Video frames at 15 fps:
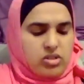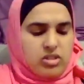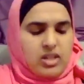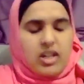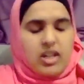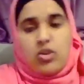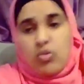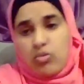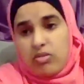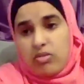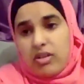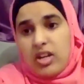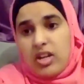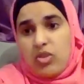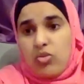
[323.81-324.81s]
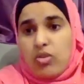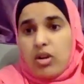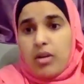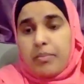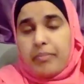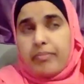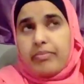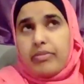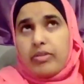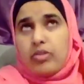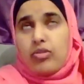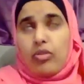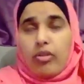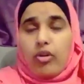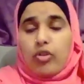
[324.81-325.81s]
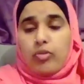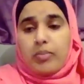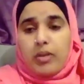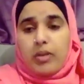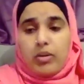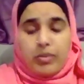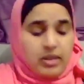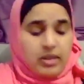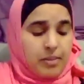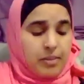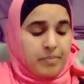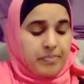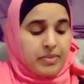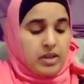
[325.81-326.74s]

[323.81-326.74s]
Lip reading: can you come to the hospital with them.